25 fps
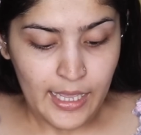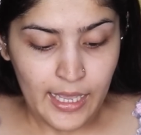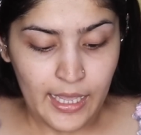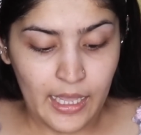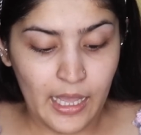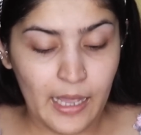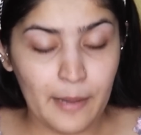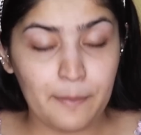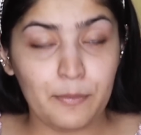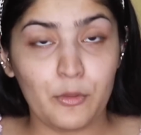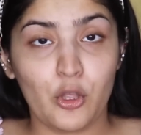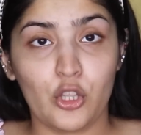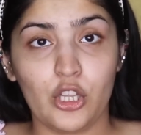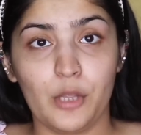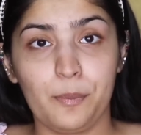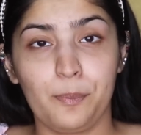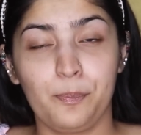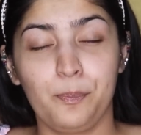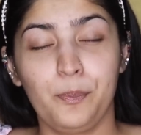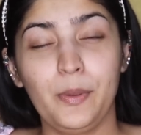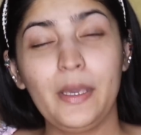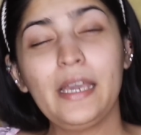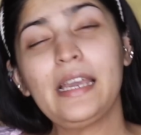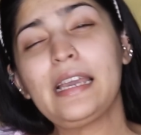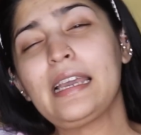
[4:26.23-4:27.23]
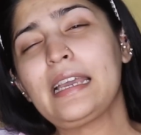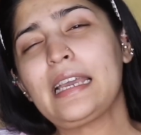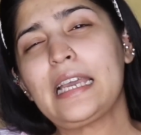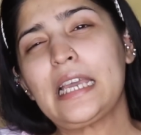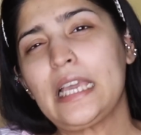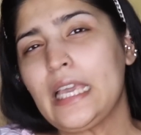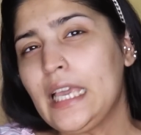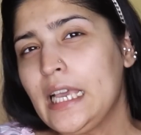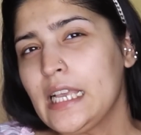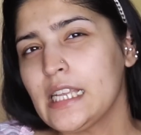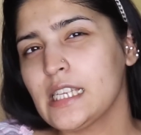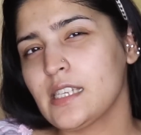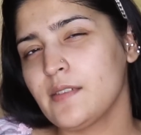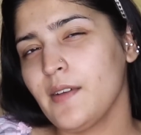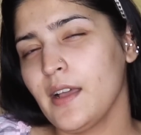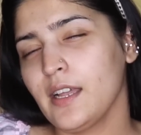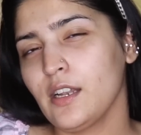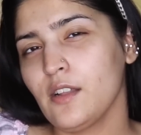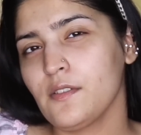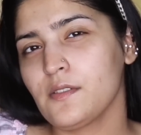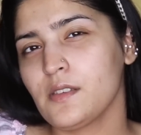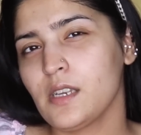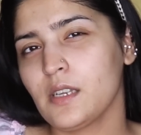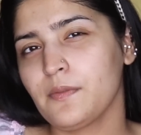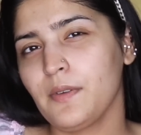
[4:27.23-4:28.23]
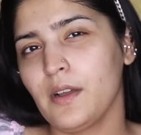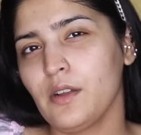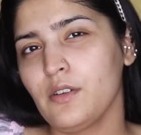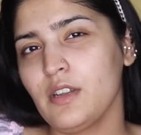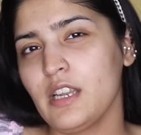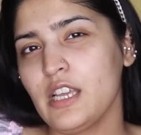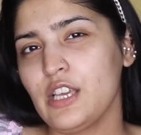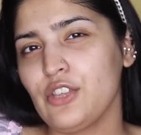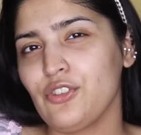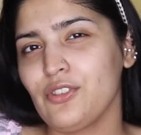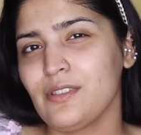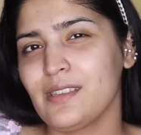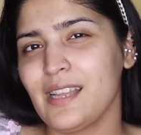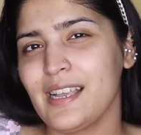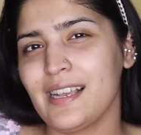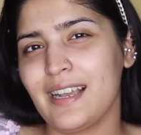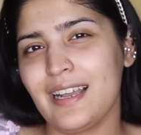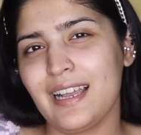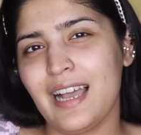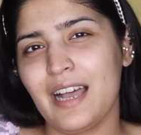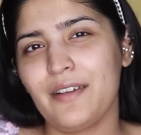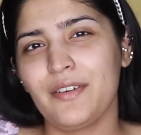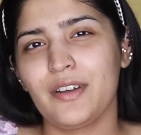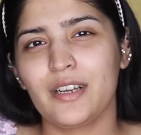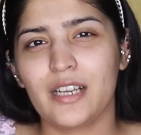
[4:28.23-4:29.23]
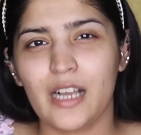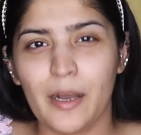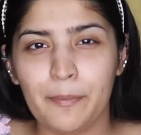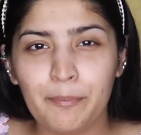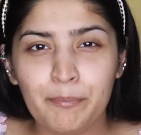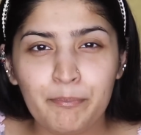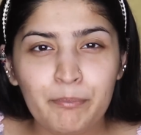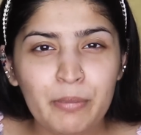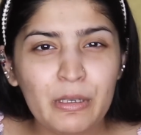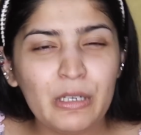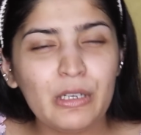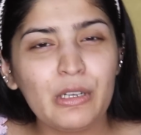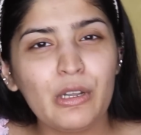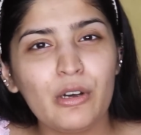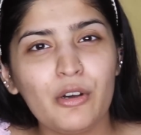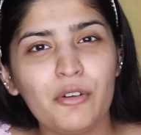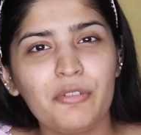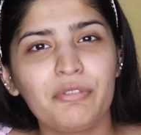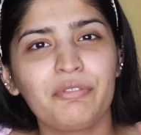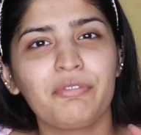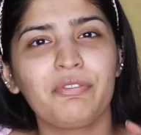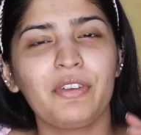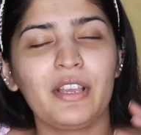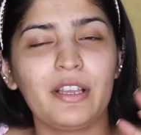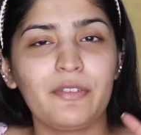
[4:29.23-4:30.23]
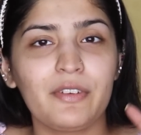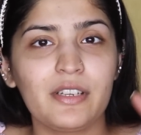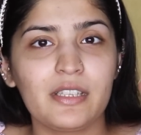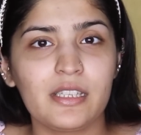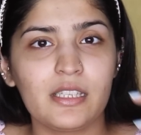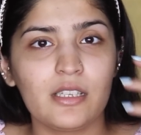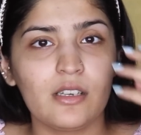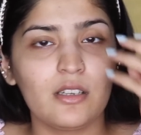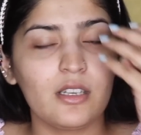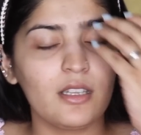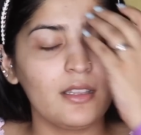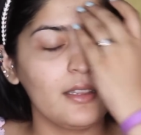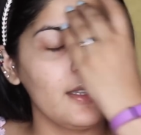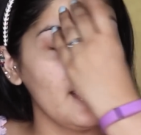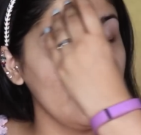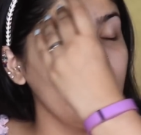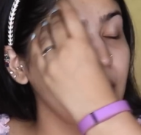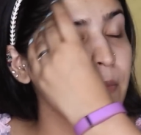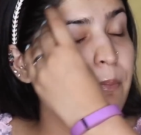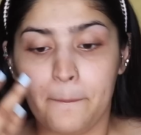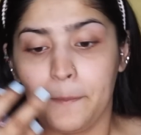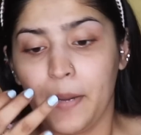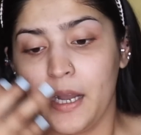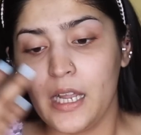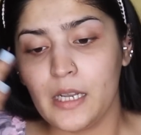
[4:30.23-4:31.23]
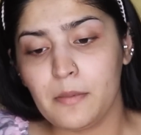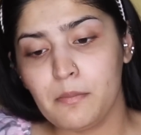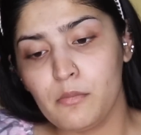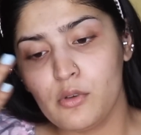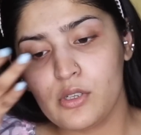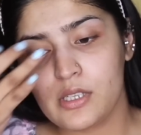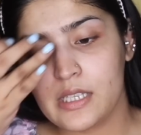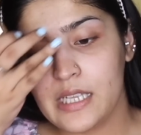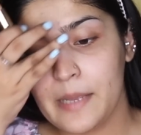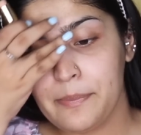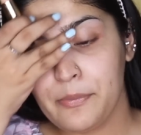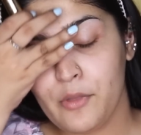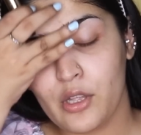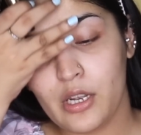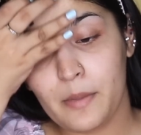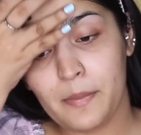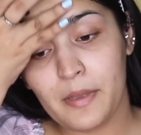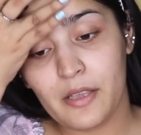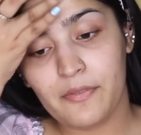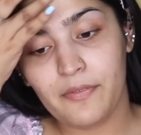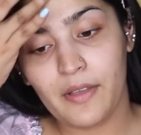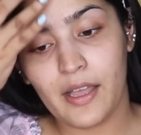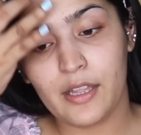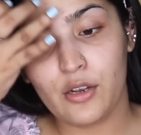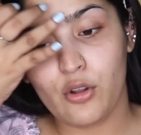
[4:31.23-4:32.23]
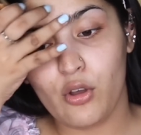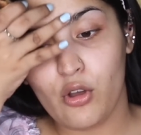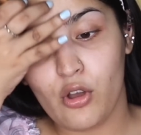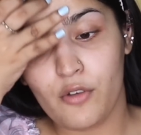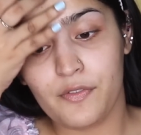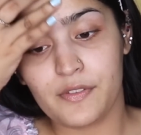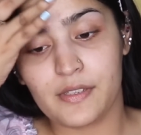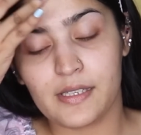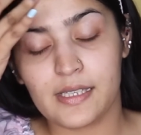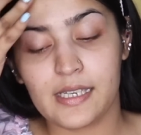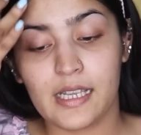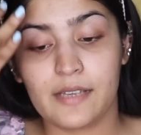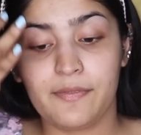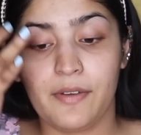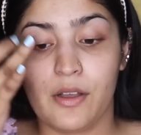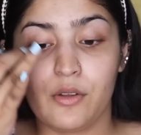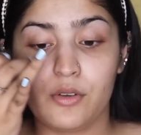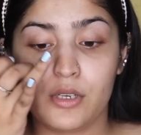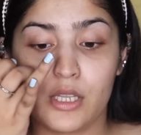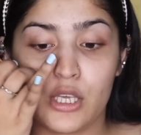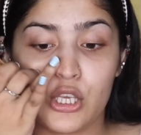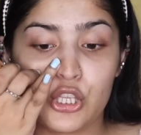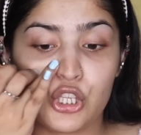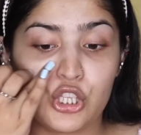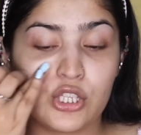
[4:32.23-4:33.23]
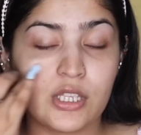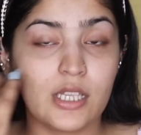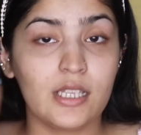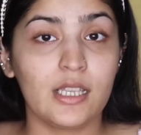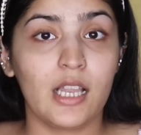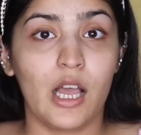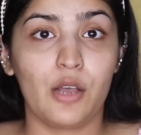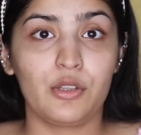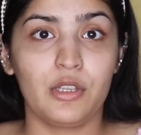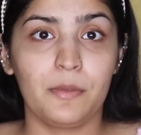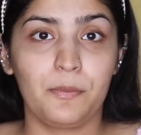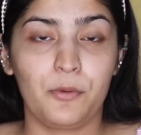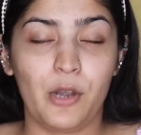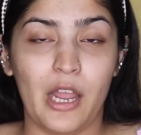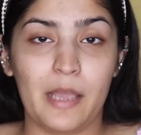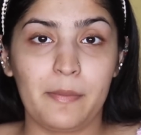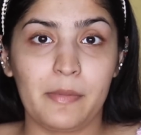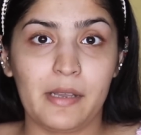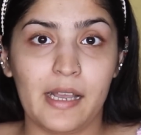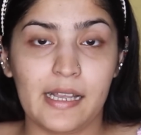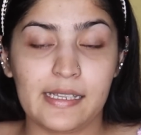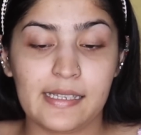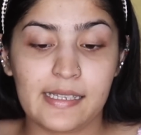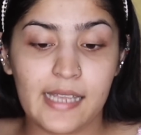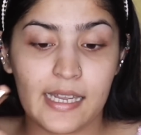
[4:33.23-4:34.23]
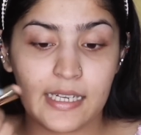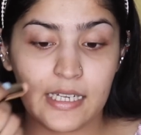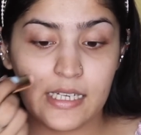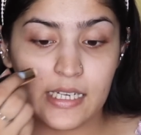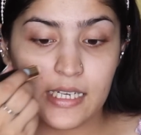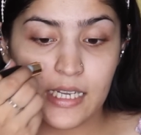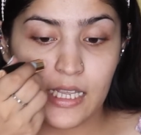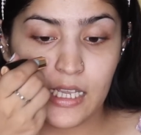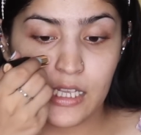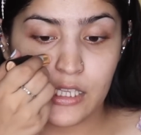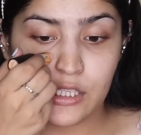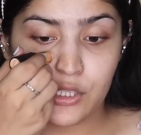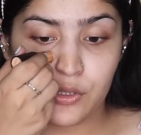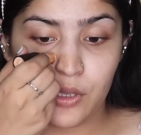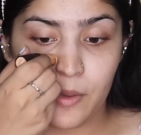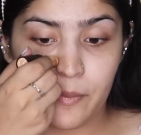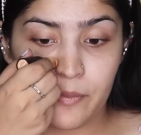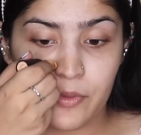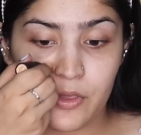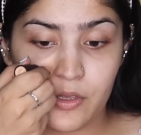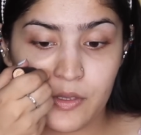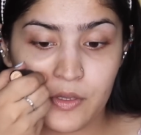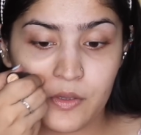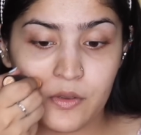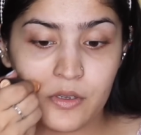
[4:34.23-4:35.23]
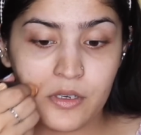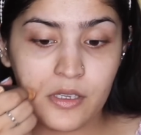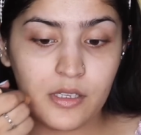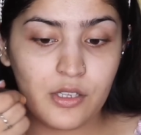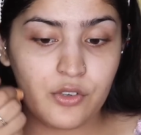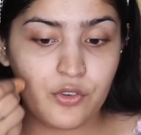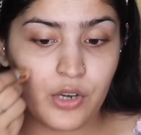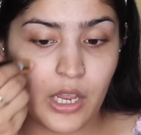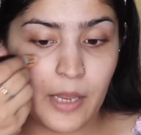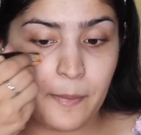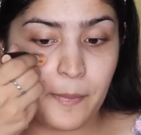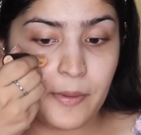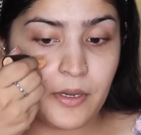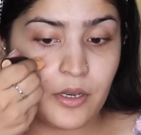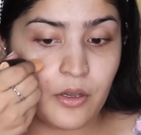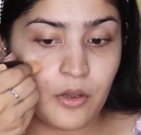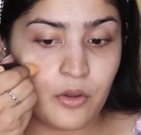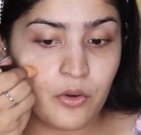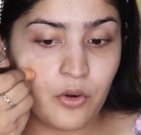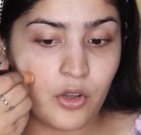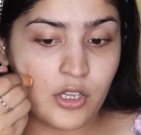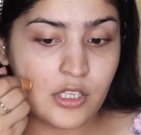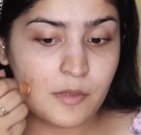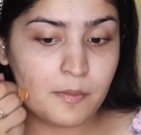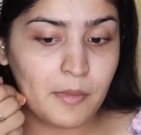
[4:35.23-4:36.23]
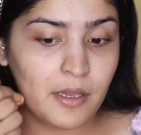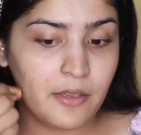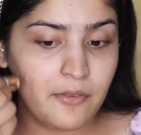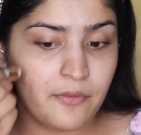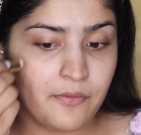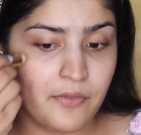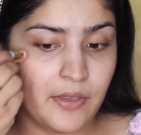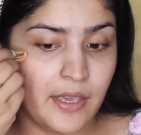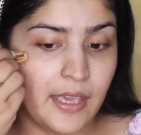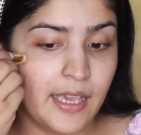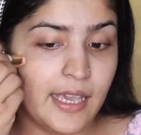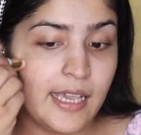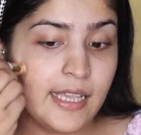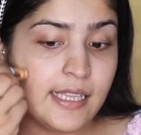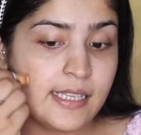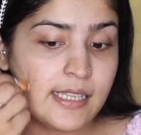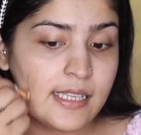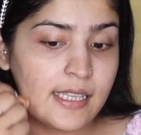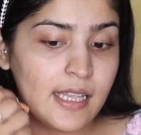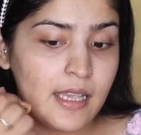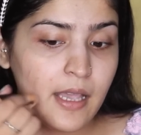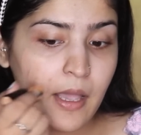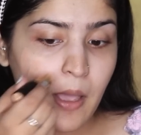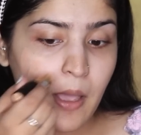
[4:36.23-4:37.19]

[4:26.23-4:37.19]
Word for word: I'm not the biggest fan of stick foundations. Like I have a couple of favorites here and there, but mostly I'm not a big fan of stick foundations. And now the primer has settled in, so I'm just gonna stripe it across my face,